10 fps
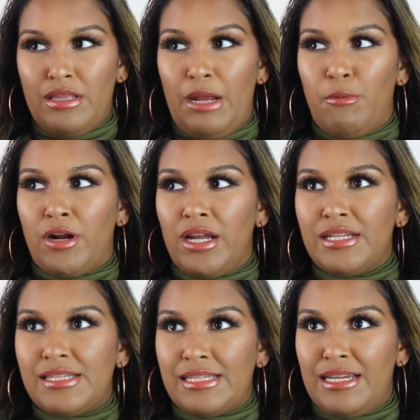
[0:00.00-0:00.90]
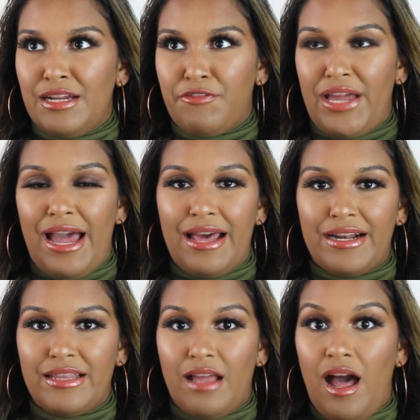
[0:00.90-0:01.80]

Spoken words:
They were gonna see if they had it in the